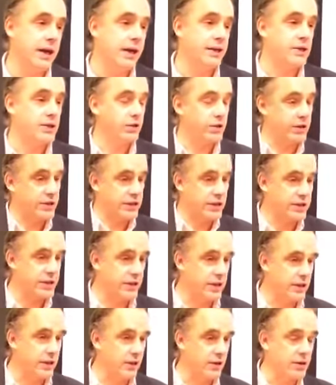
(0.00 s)
And so it's
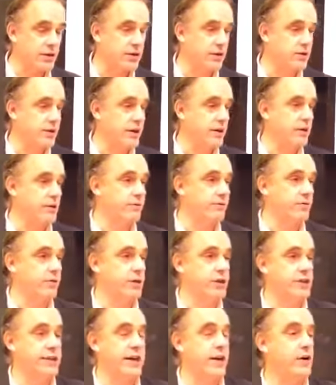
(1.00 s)
easy to concentrate on
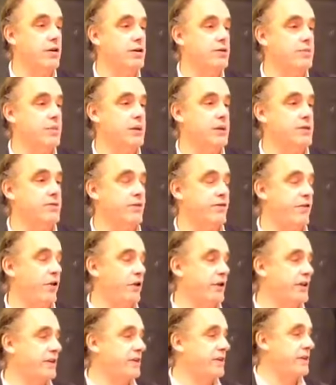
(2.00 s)
Freud's errors because we've
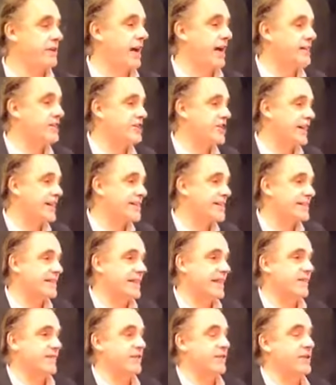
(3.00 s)
already
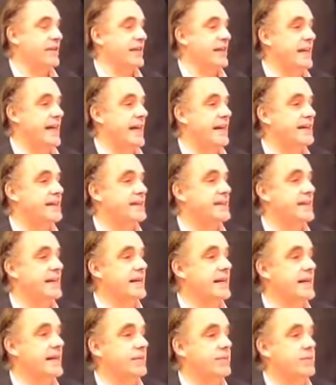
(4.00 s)
digested everything he had to
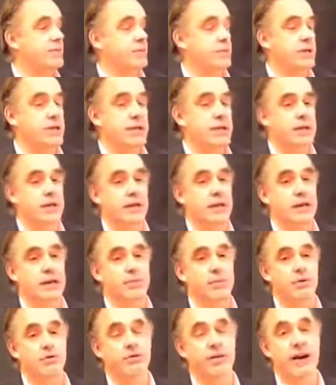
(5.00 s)
say that was particularly
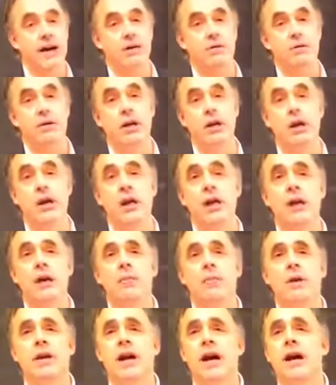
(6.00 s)
profound.
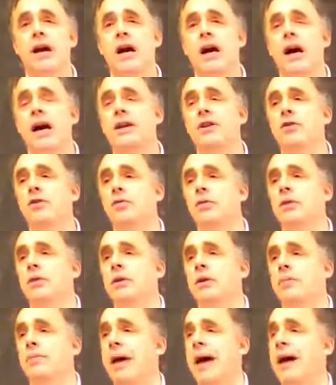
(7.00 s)
I mean, I, I don't
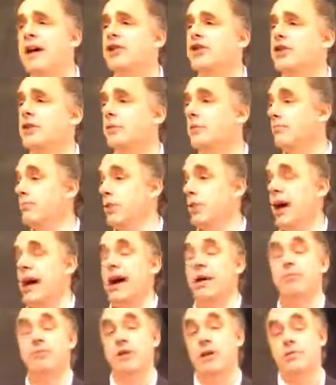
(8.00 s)
imagine,
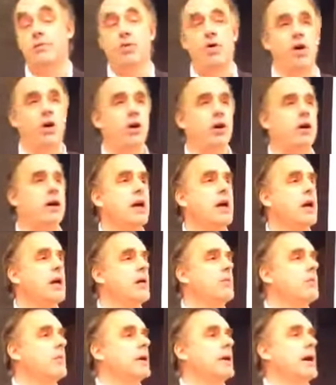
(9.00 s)
perhaps I'm wrong,
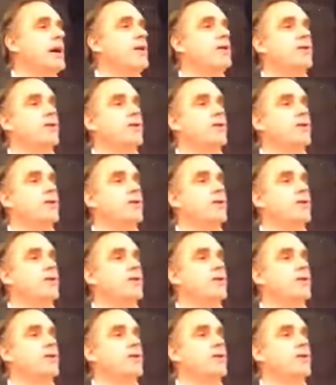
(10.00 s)
but I